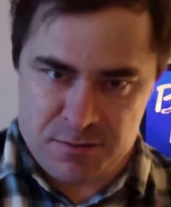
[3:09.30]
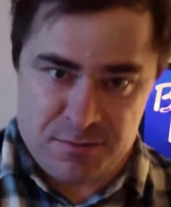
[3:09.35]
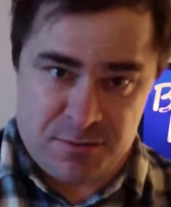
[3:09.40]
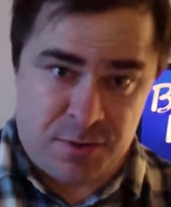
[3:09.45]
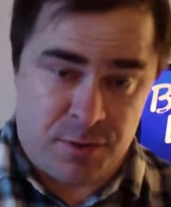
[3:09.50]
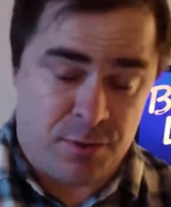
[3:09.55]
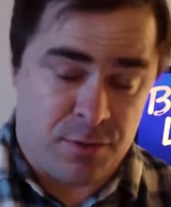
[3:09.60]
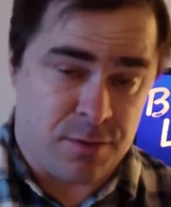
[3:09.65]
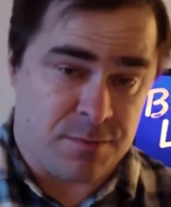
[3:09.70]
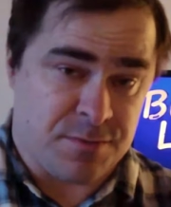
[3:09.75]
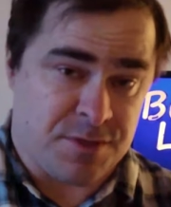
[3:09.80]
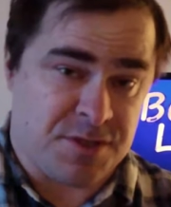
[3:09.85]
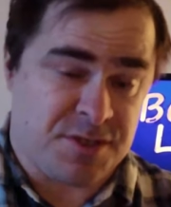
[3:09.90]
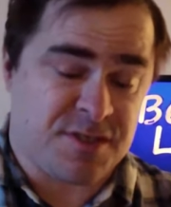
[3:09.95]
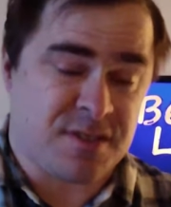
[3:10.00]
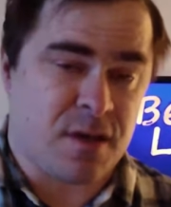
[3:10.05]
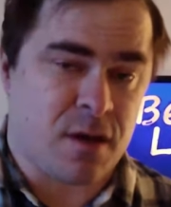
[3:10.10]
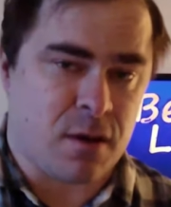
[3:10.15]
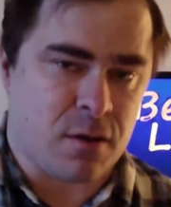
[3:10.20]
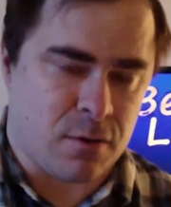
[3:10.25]
view
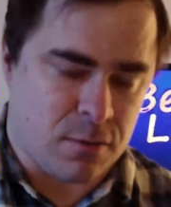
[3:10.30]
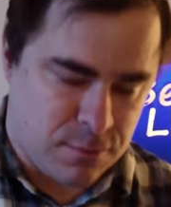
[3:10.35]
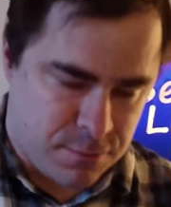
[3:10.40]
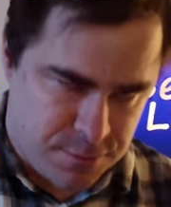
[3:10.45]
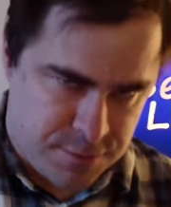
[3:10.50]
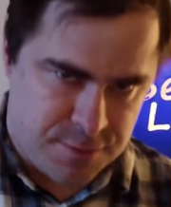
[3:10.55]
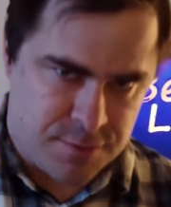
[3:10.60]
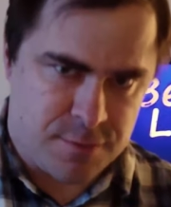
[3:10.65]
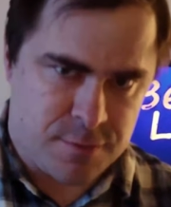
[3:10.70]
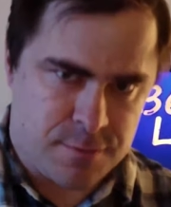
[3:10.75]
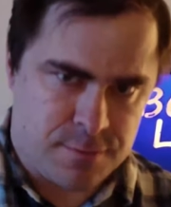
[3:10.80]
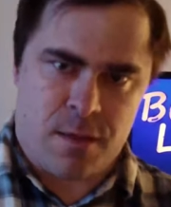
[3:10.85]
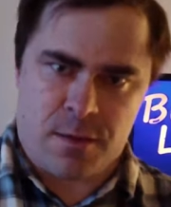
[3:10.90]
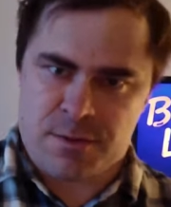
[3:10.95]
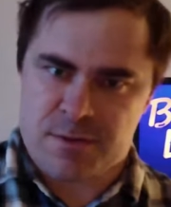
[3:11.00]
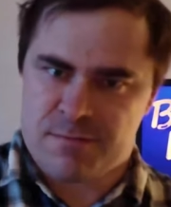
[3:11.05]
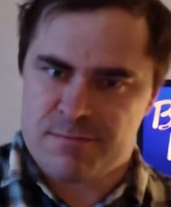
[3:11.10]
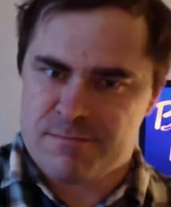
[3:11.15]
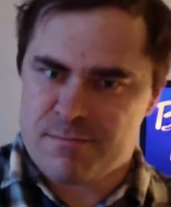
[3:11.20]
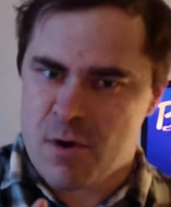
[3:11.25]
themselves. And
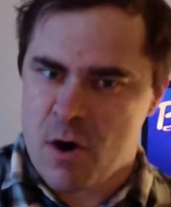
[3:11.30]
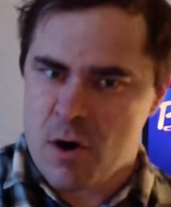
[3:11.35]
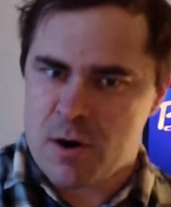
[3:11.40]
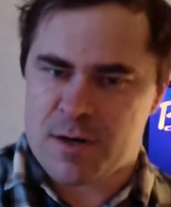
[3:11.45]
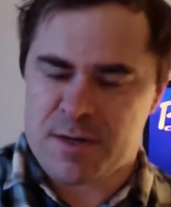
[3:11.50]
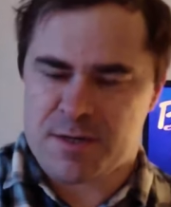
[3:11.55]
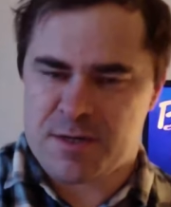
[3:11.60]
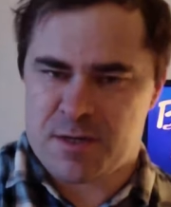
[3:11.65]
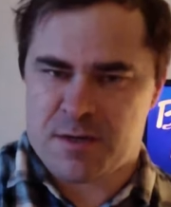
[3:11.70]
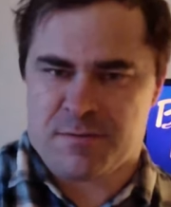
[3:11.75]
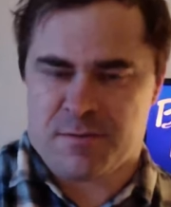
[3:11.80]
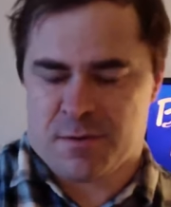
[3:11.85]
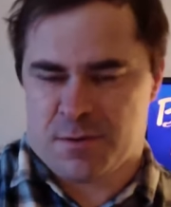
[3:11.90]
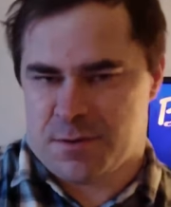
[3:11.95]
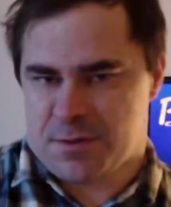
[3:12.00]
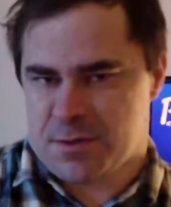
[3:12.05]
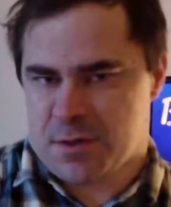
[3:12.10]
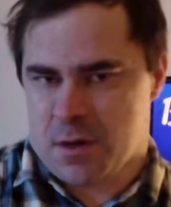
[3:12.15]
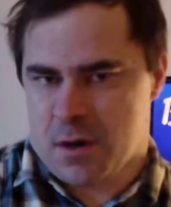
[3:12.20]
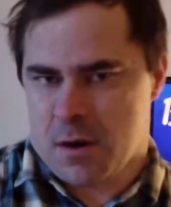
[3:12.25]
there's a marked
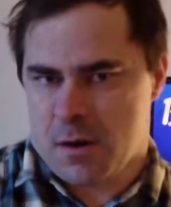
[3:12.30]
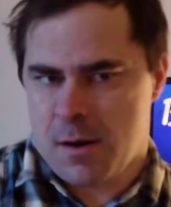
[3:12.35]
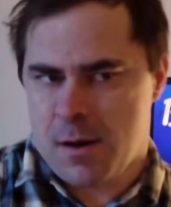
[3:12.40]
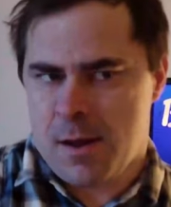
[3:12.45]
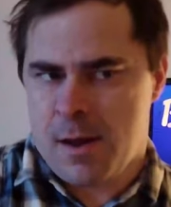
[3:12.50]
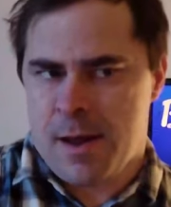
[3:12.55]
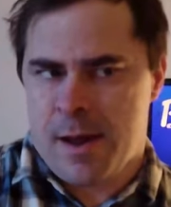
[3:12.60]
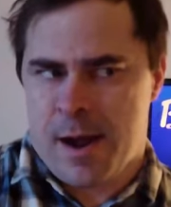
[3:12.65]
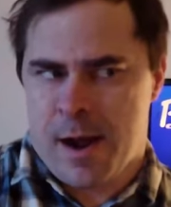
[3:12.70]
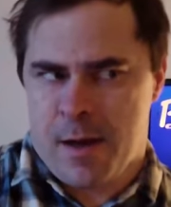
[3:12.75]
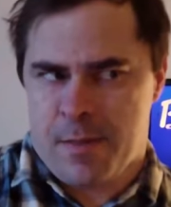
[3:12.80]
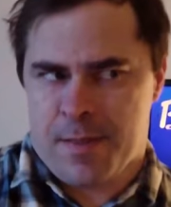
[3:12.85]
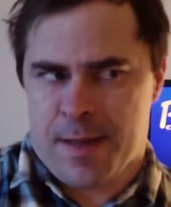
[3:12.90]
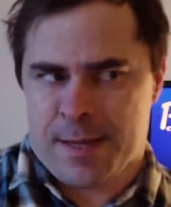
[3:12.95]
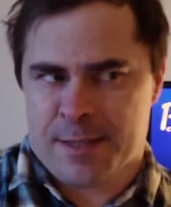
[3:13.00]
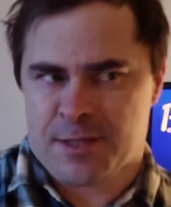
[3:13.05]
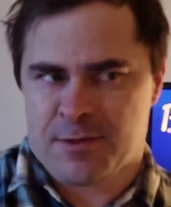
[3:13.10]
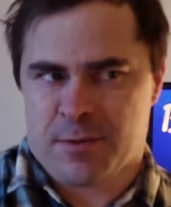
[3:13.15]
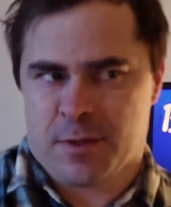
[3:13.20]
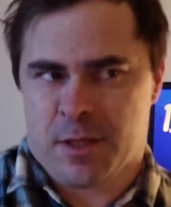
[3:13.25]
difference there, and
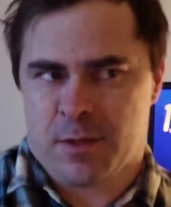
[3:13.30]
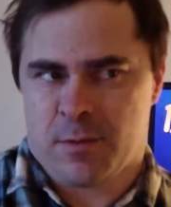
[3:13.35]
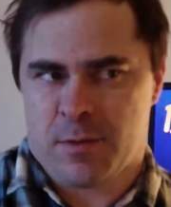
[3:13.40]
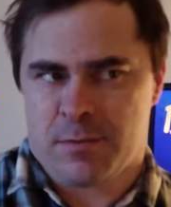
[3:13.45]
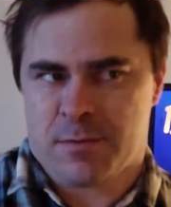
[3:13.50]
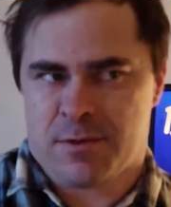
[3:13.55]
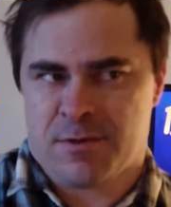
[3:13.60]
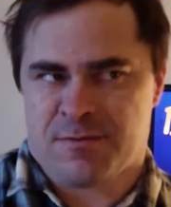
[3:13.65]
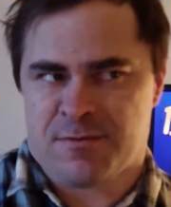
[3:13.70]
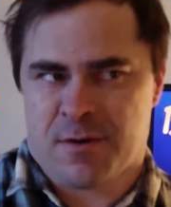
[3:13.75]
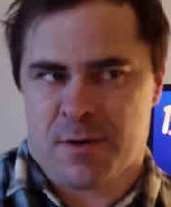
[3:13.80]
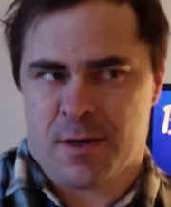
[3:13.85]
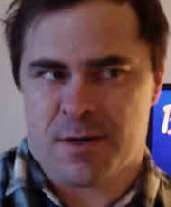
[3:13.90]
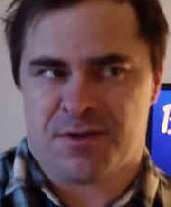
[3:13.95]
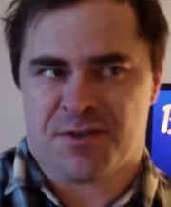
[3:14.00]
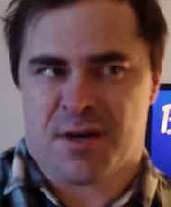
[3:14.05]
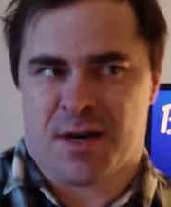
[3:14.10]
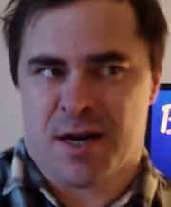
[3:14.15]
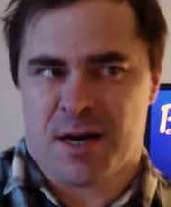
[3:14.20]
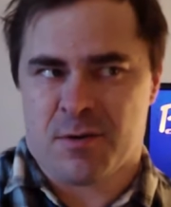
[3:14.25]
that's really what
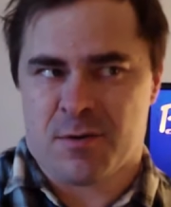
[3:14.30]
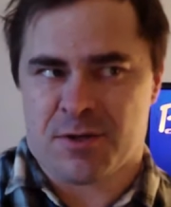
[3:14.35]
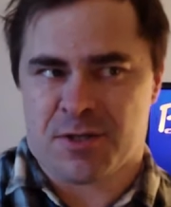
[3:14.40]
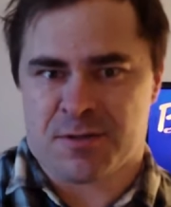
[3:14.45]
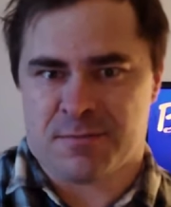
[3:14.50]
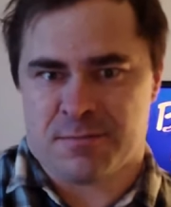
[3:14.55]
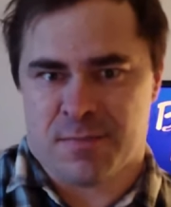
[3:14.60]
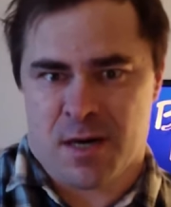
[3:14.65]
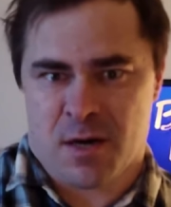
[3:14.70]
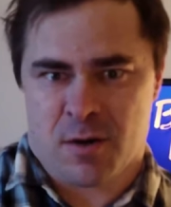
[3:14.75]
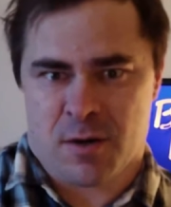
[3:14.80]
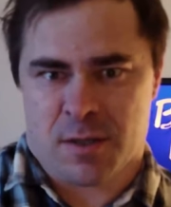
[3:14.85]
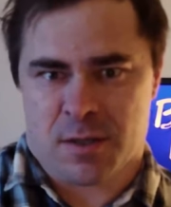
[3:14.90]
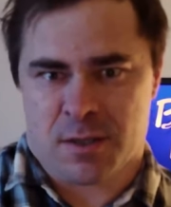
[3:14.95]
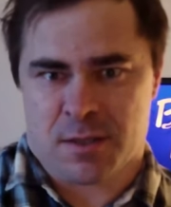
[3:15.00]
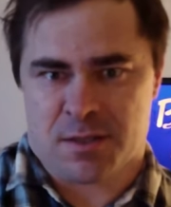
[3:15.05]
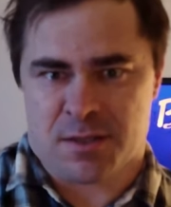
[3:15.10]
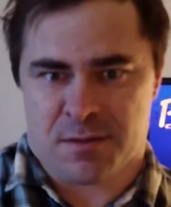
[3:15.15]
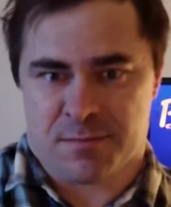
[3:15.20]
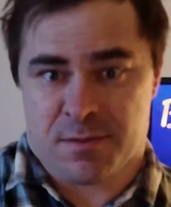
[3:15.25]
defines Irish
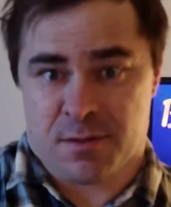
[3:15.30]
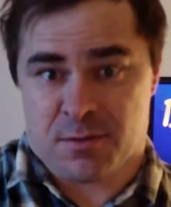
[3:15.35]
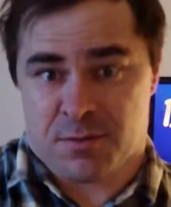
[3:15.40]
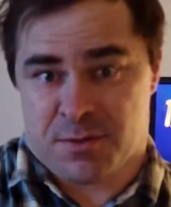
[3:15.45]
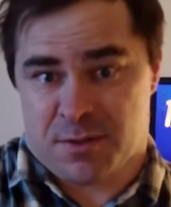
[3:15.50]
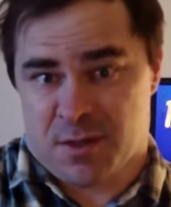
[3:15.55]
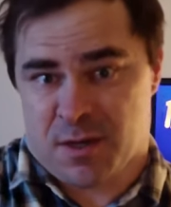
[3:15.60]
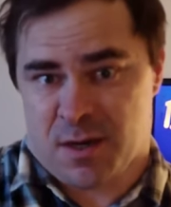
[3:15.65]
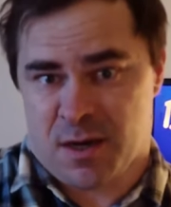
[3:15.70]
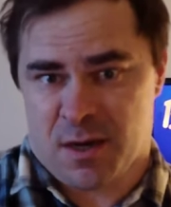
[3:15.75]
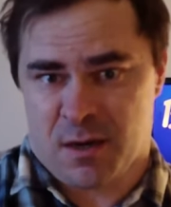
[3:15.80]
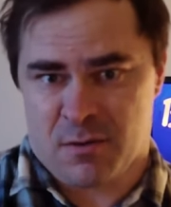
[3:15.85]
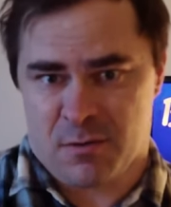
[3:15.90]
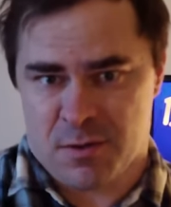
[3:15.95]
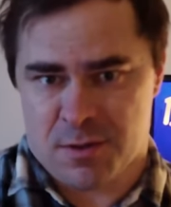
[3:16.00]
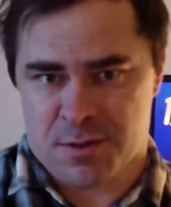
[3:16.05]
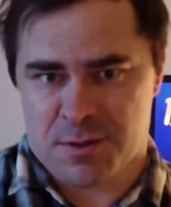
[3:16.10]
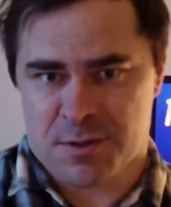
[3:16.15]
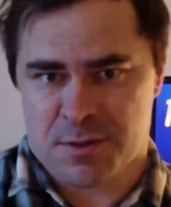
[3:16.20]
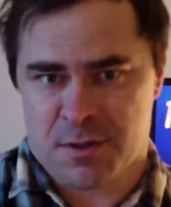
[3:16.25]
American as opposed to
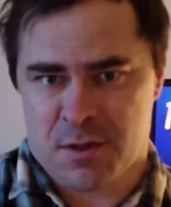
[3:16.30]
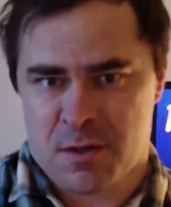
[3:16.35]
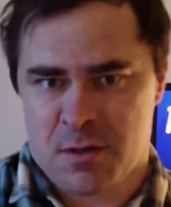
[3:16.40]
Irish.